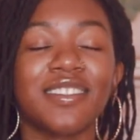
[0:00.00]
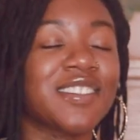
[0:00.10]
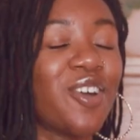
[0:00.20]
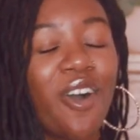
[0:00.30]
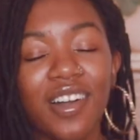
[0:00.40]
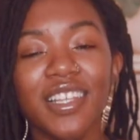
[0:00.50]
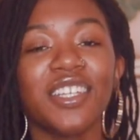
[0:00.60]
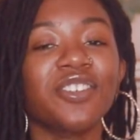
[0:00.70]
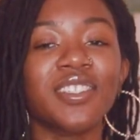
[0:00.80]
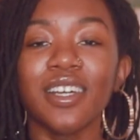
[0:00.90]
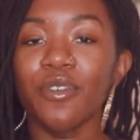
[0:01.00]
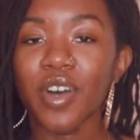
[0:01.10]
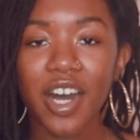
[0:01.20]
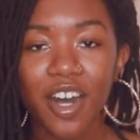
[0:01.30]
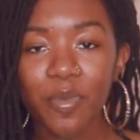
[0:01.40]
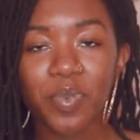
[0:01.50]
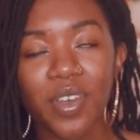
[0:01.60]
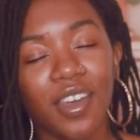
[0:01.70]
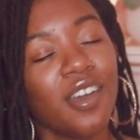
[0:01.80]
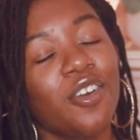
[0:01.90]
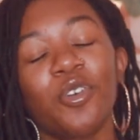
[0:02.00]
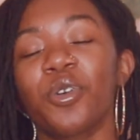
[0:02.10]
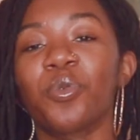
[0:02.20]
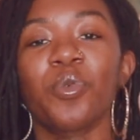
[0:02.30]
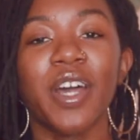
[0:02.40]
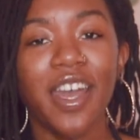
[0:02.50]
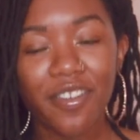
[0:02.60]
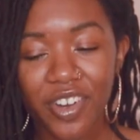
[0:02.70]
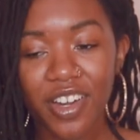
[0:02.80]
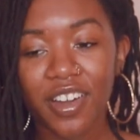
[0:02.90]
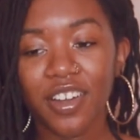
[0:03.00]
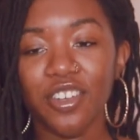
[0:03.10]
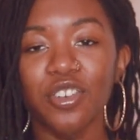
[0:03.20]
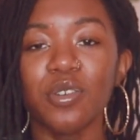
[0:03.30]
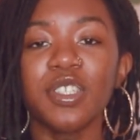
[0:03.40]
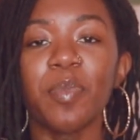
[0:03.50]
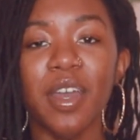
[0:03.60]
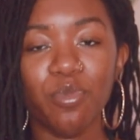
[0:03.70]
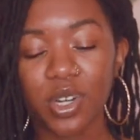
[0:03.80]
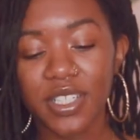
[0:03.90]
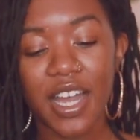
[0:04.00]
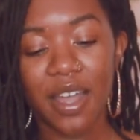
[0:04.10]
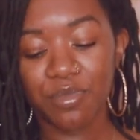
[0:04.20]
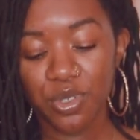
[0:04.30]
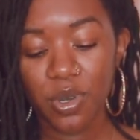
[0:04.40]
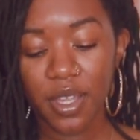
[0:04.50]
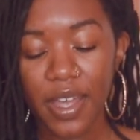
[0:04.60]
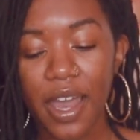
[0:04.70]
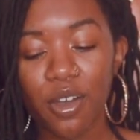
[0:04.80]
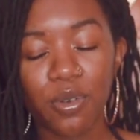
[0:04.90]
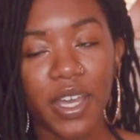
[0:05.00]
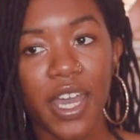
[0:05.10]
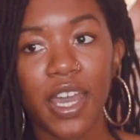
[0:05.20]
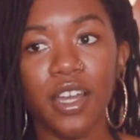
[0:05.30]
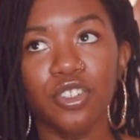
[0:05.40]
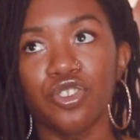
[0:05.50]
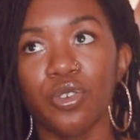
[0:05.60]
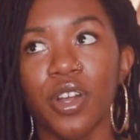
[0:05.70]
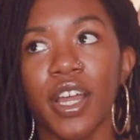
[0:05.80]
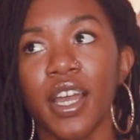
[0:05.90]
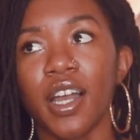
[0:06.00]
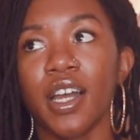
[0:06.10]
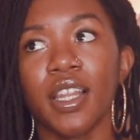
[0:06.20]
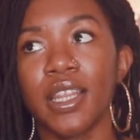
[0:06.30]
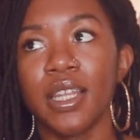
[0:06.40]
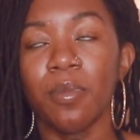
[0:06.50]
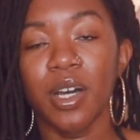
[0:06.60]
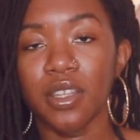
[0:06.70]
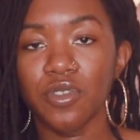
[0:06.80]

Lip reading: dolling yourself up or whatever, you know, spend more time doing that, okay, during the month of